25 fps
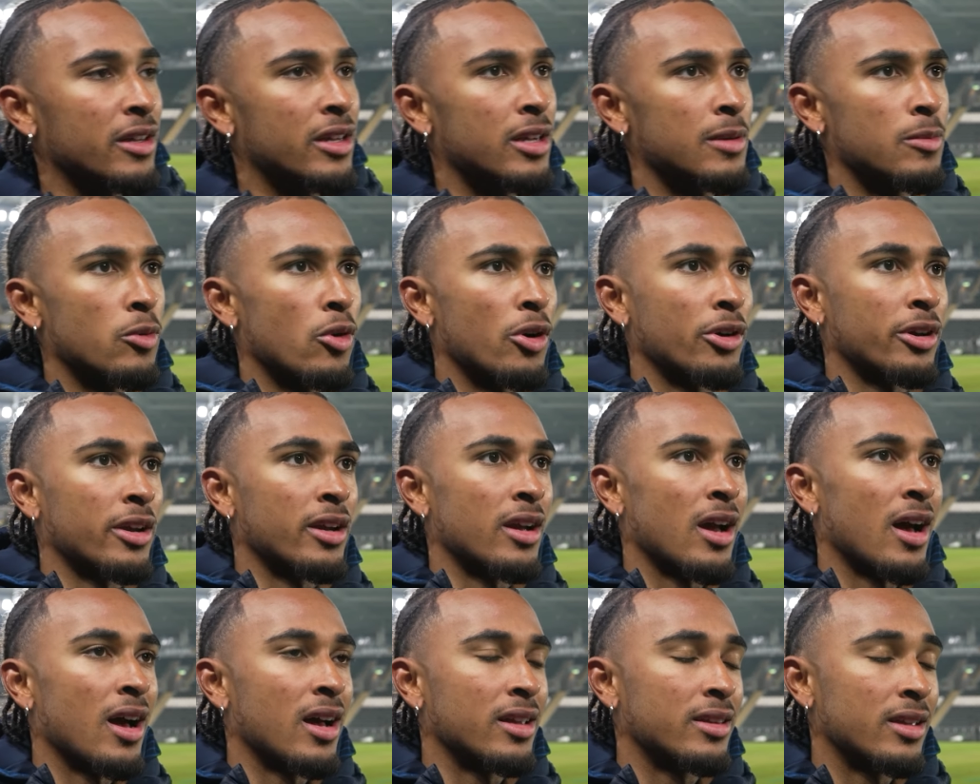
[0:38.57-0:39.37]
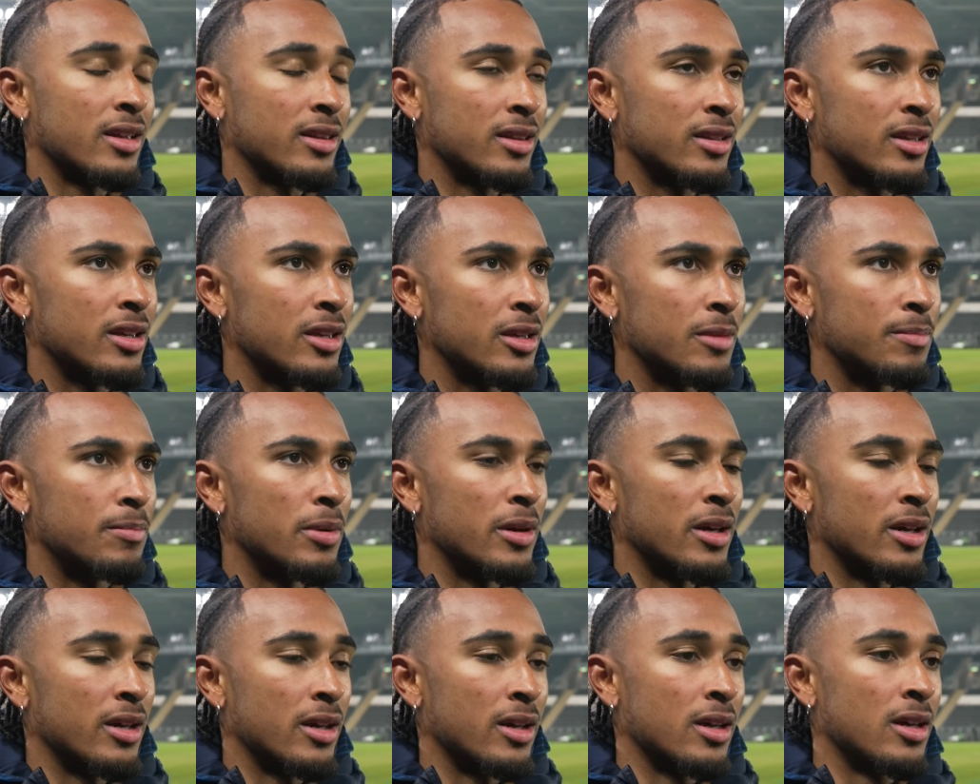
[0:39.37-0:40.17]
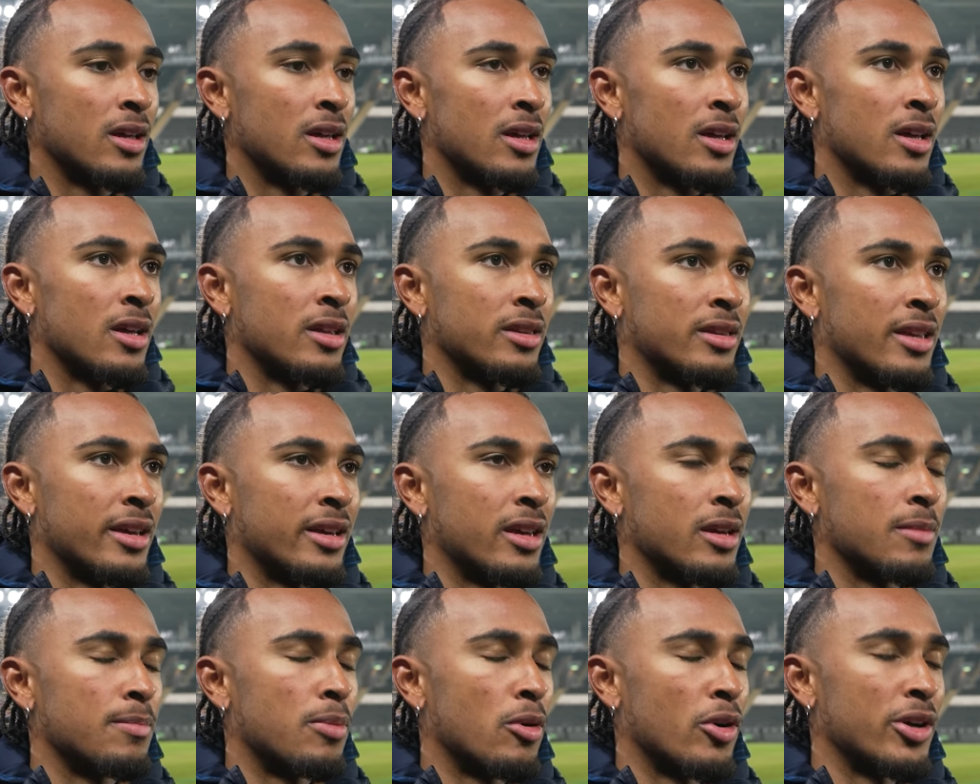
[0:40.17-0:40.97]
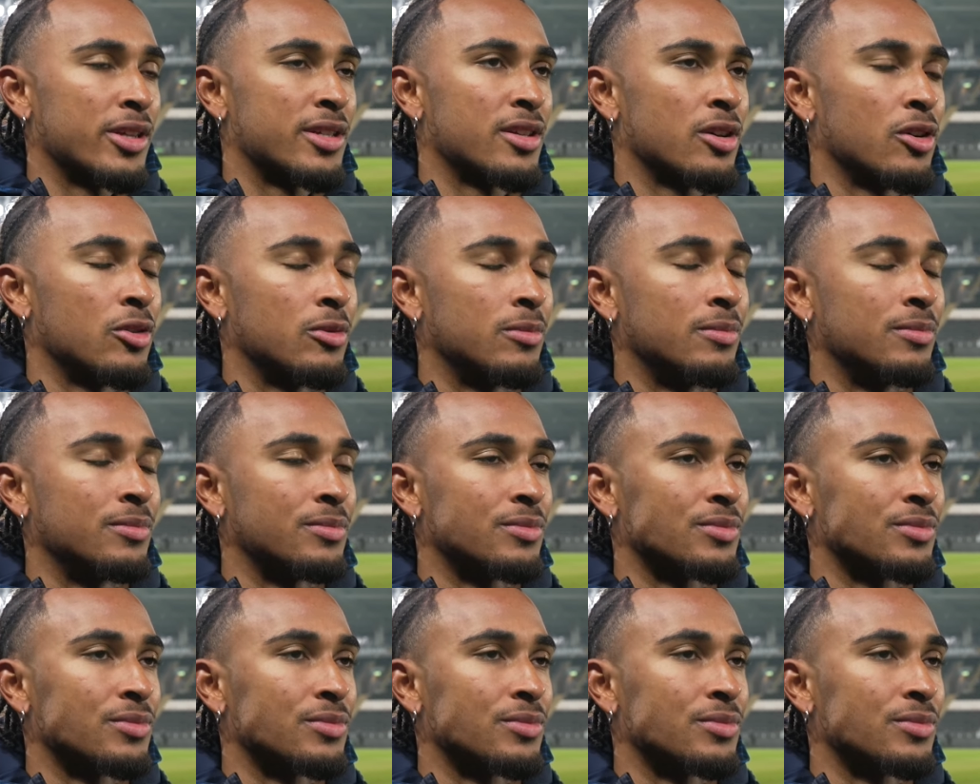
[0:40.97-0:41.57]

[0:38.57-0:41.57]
keep working hard and keep taking points home.